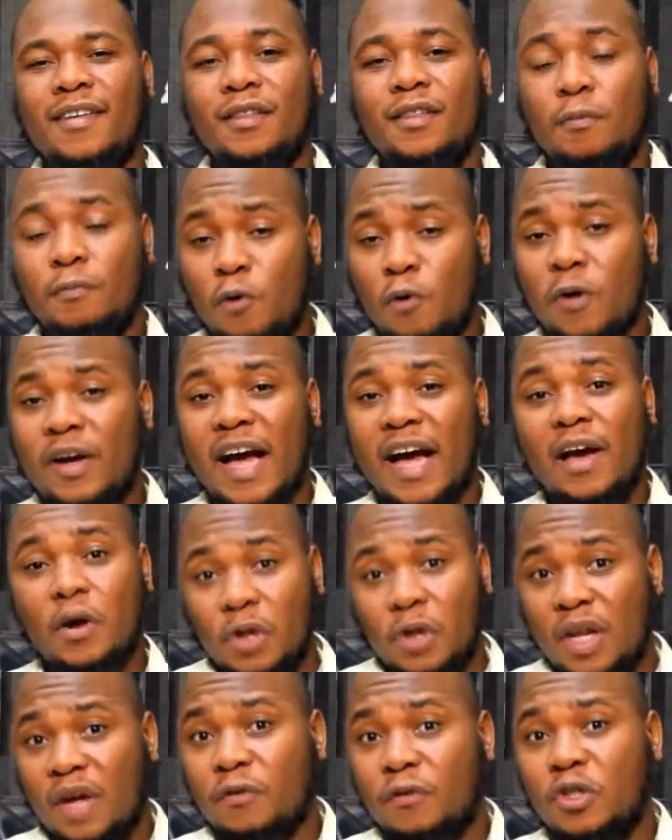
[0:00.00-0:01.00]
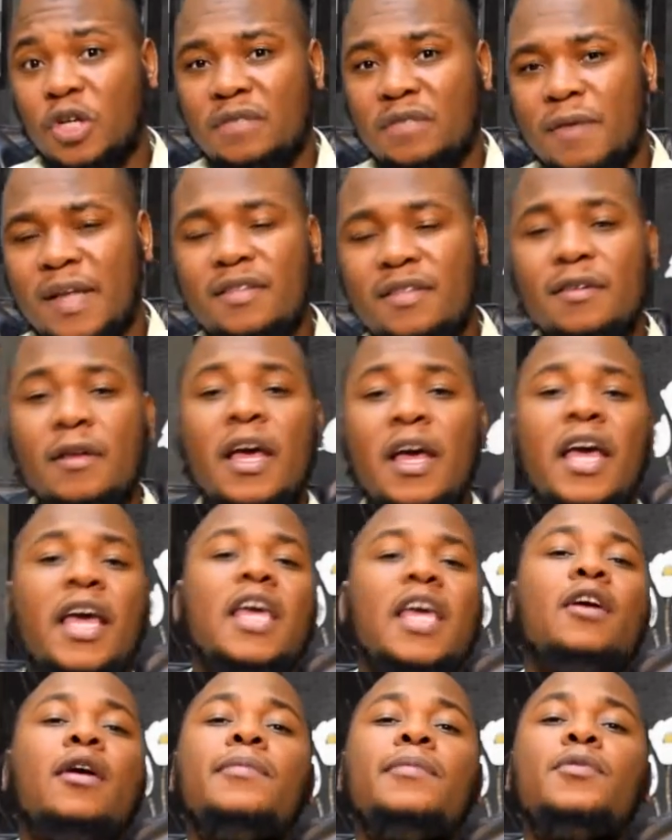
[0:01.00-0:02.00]
the poor guy on the day of judgment,
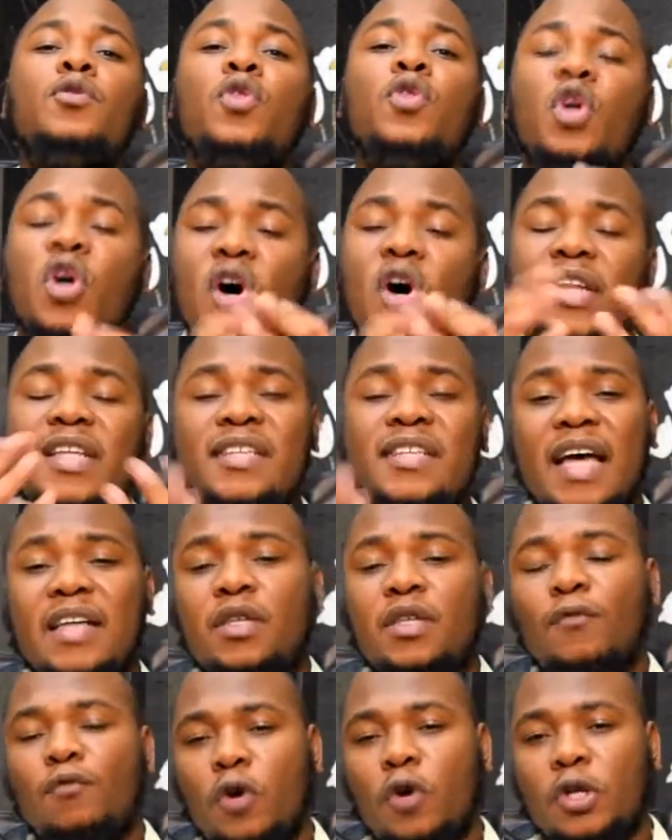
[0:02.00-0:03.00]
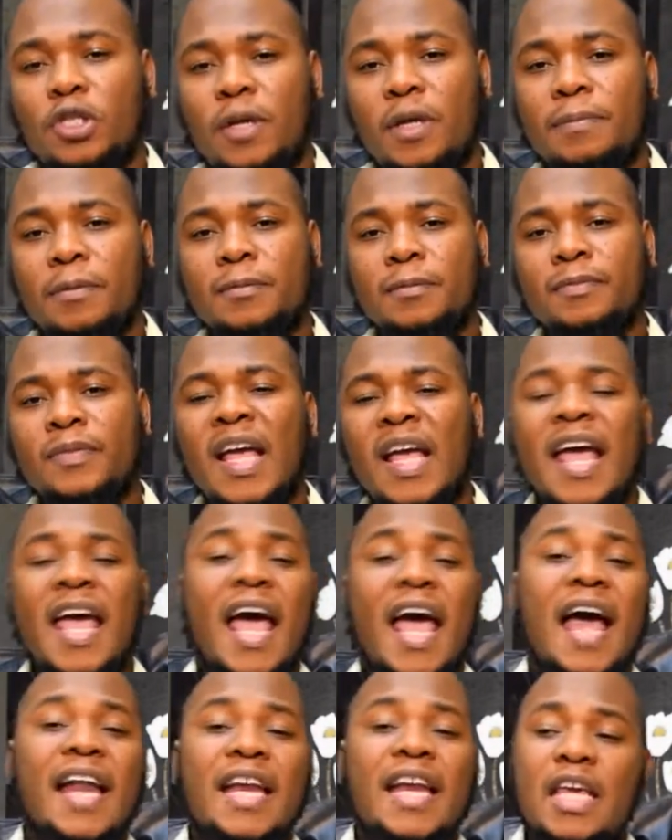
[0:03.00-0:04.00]
he comes with all these acts of worship
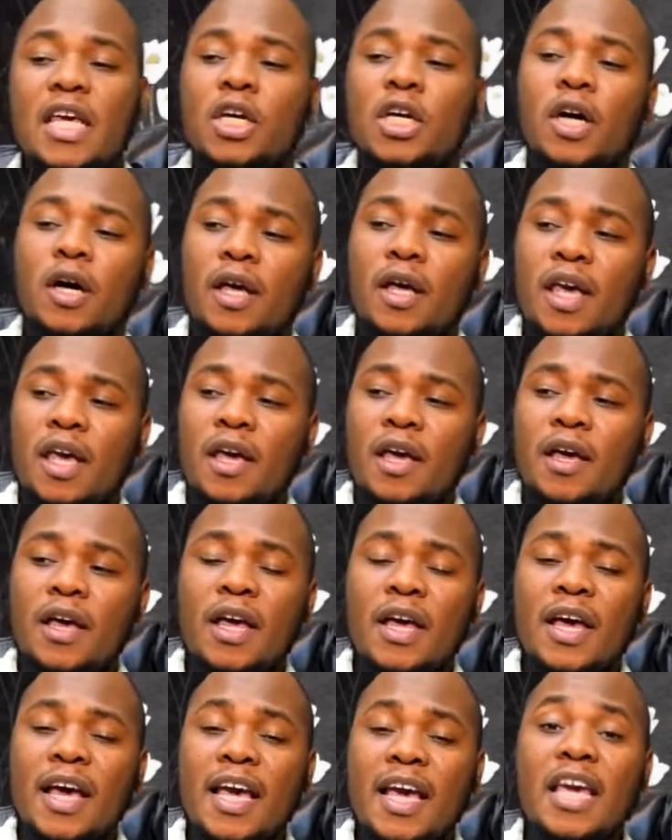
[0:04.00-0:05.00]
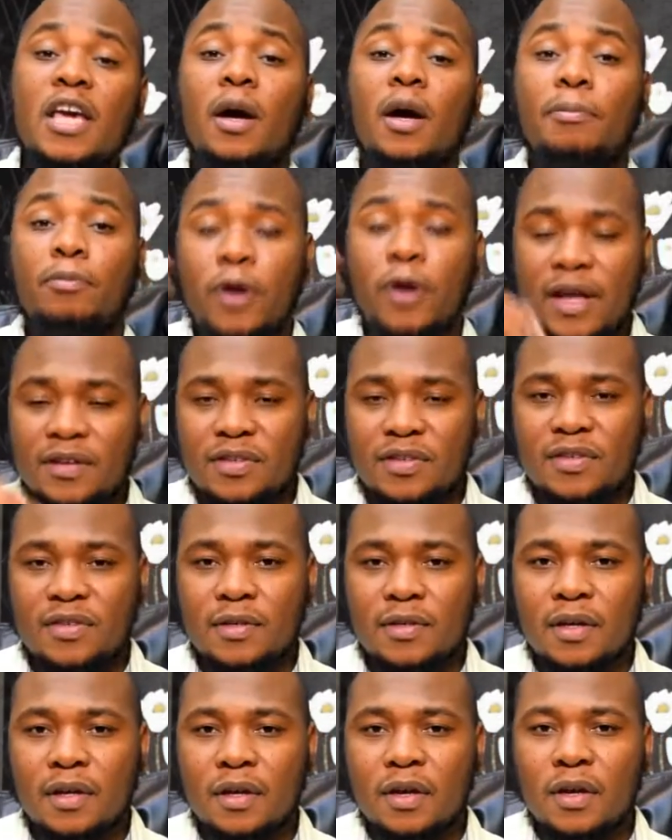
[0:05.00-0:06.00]
and he, he, he
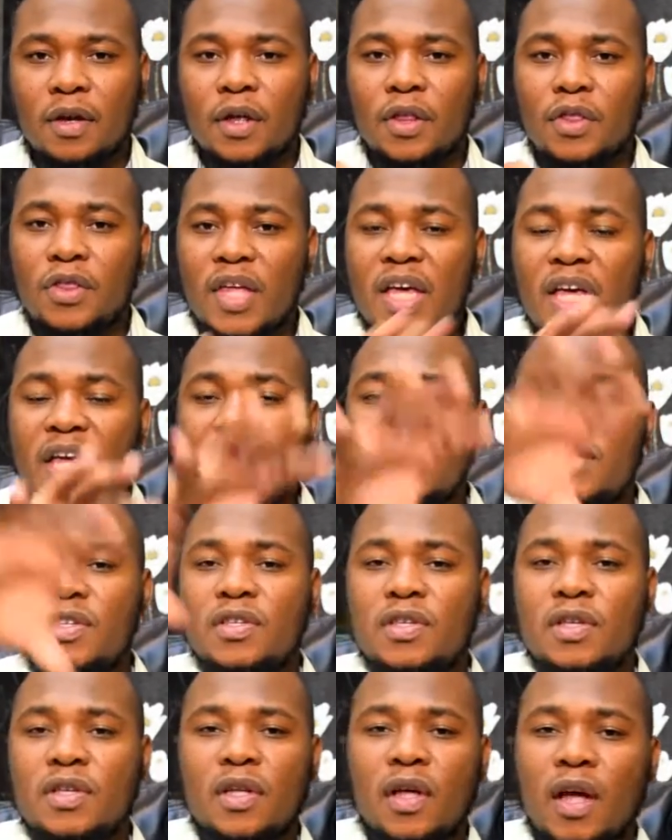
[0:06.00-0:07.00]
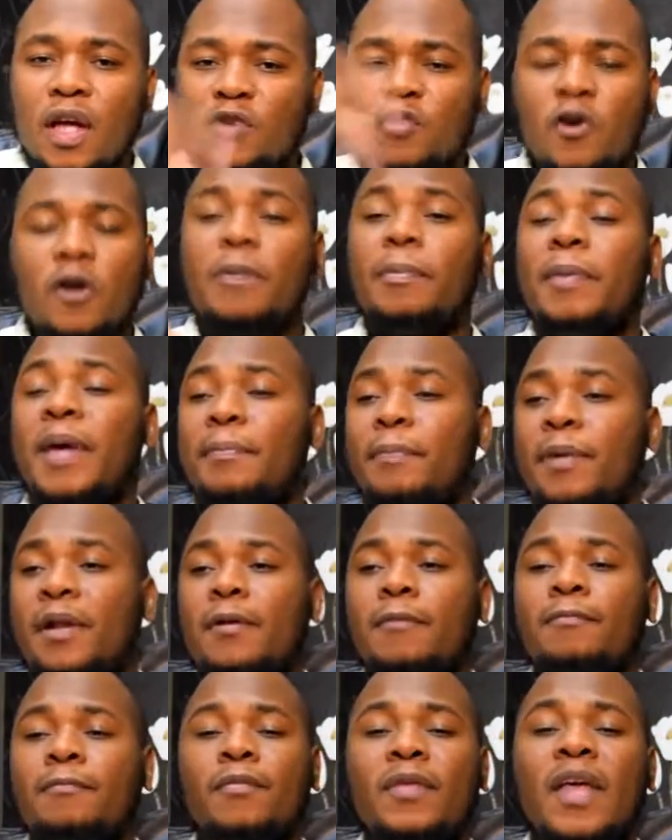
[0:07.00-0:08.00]
oppressed these certain
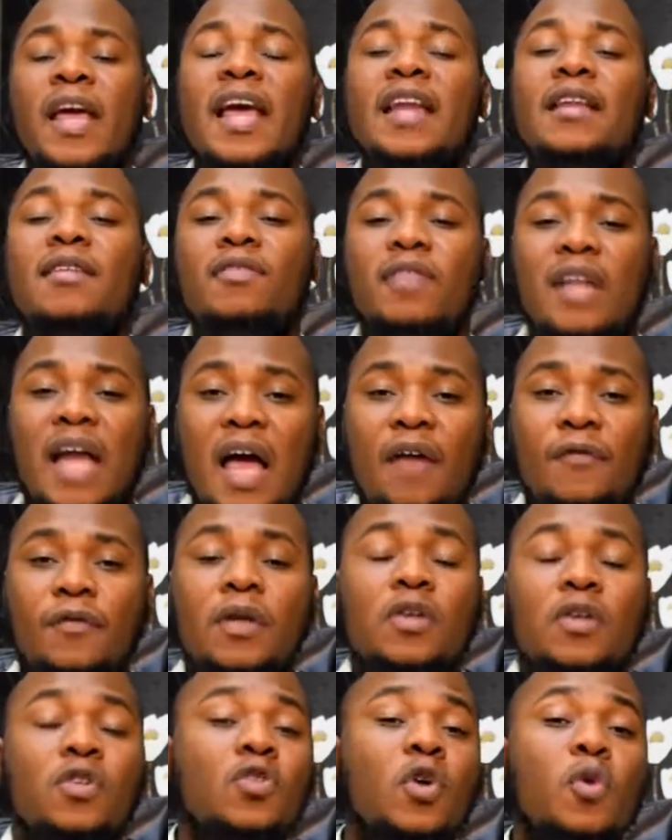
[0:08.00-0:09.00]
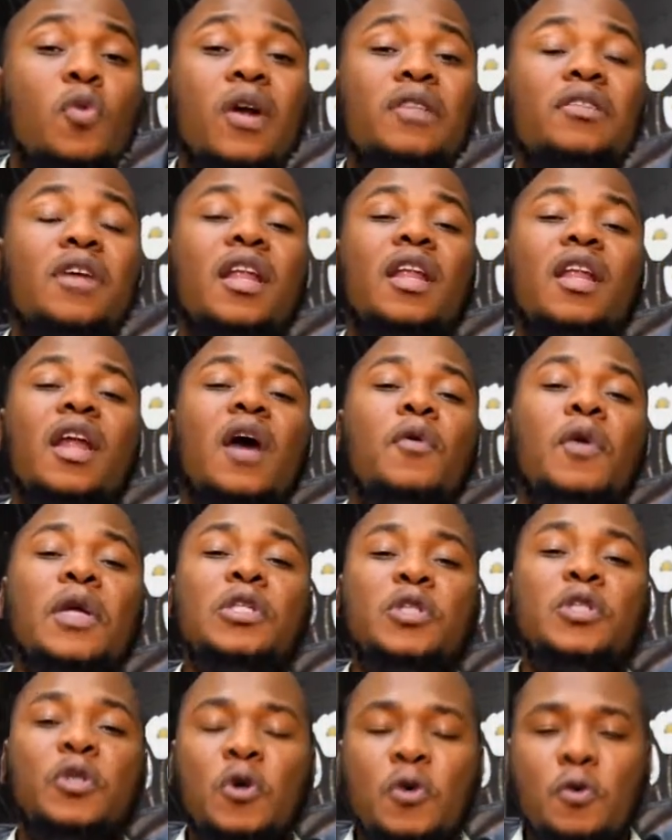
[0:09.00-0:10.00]
people in his life. So what Allah
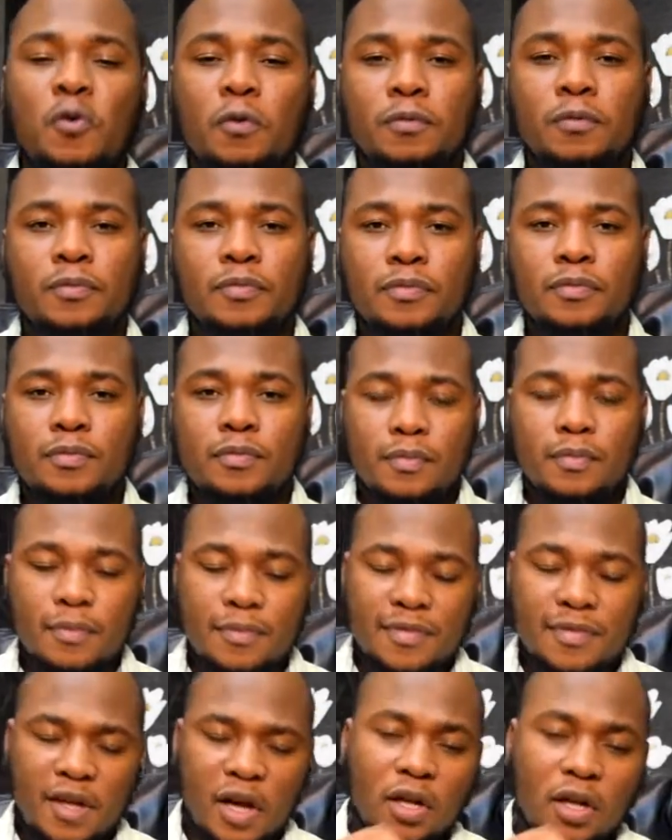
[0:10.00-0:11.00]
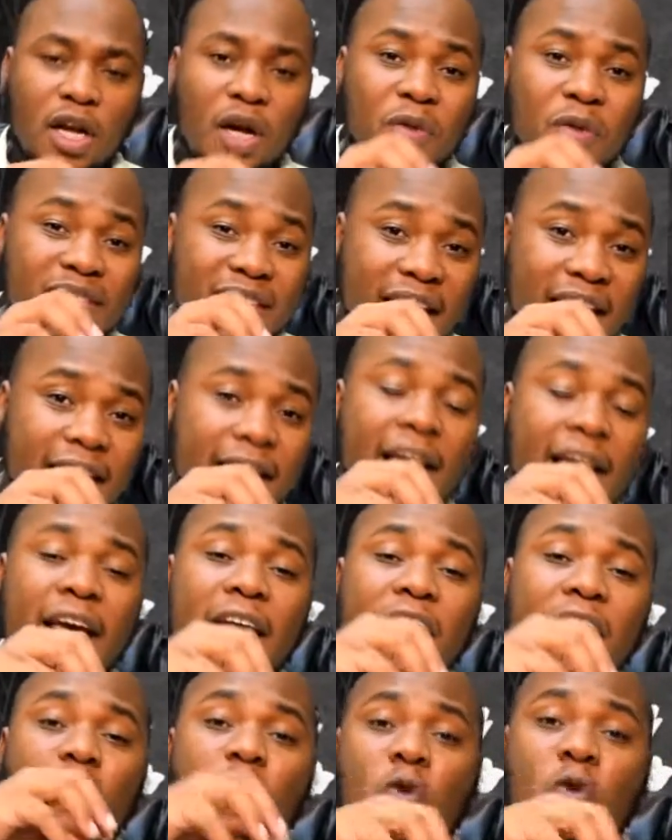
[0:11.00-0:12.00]
will do? Allah will take
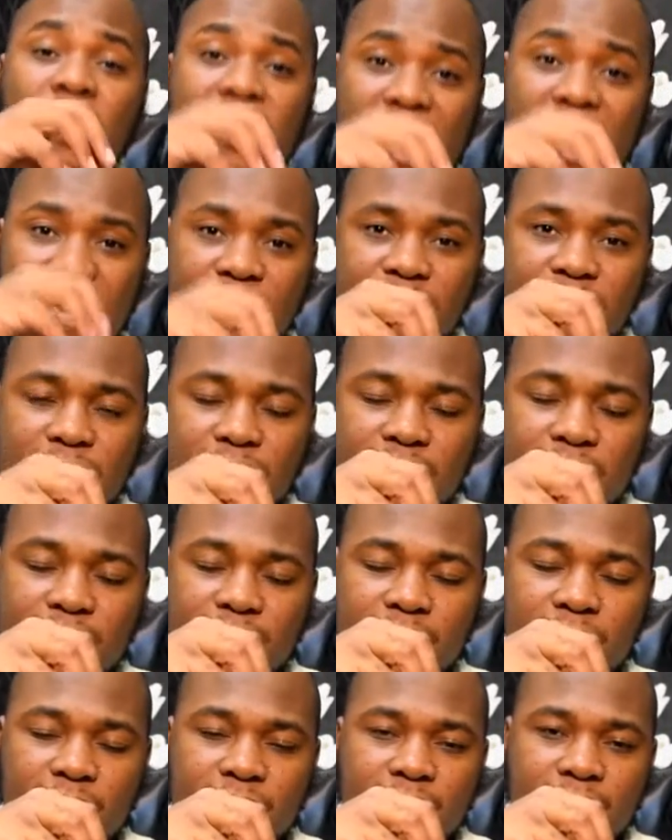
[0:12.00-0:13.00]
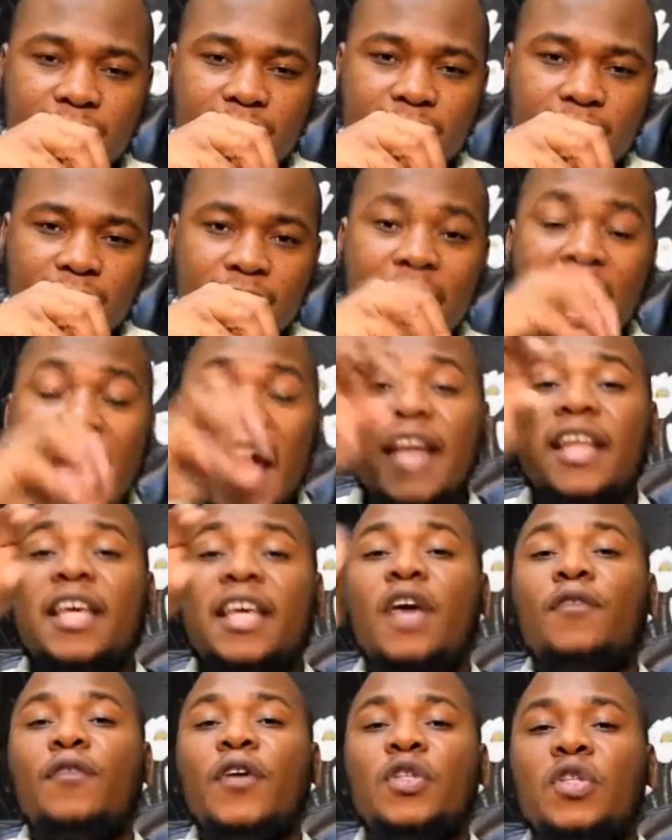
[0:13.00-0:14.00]
his good deeds and
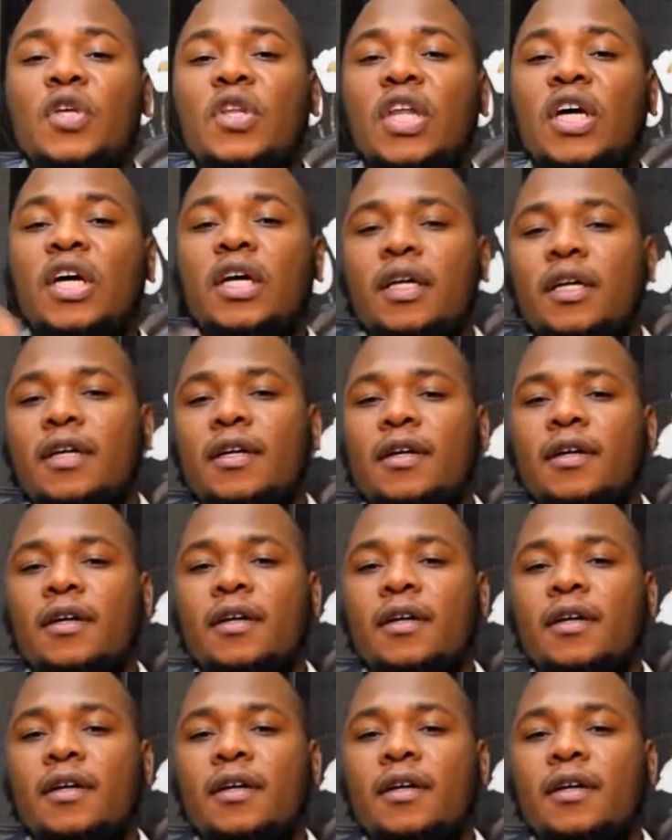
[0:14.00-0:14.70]
give it to the